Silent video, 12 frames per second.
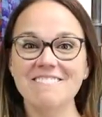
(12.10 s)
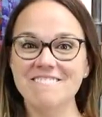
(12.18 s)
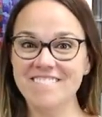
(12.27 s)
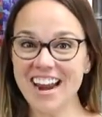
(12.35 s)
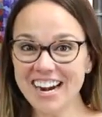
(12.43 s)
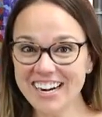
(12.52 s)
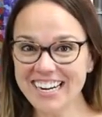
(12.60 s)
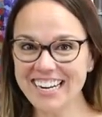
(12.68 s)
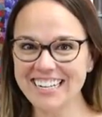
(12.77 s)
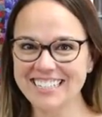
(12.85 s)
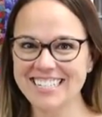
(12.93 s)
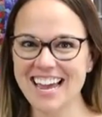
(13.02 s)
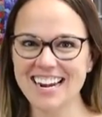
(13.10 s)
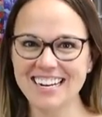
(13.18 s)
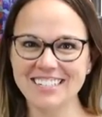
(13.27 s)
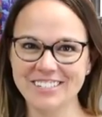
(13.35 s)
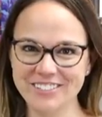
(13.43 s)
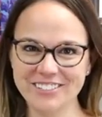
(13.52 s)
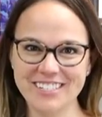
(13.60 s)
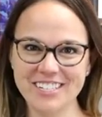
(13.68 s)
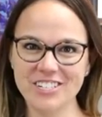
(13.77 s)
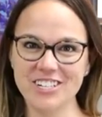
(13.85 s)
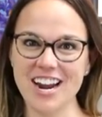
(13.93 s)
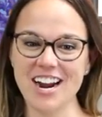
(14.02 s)
very exciting news to
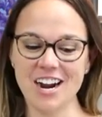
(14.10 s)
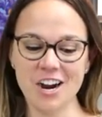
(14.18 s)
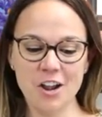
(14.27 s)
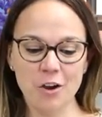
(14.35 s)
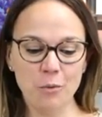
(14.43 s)
share.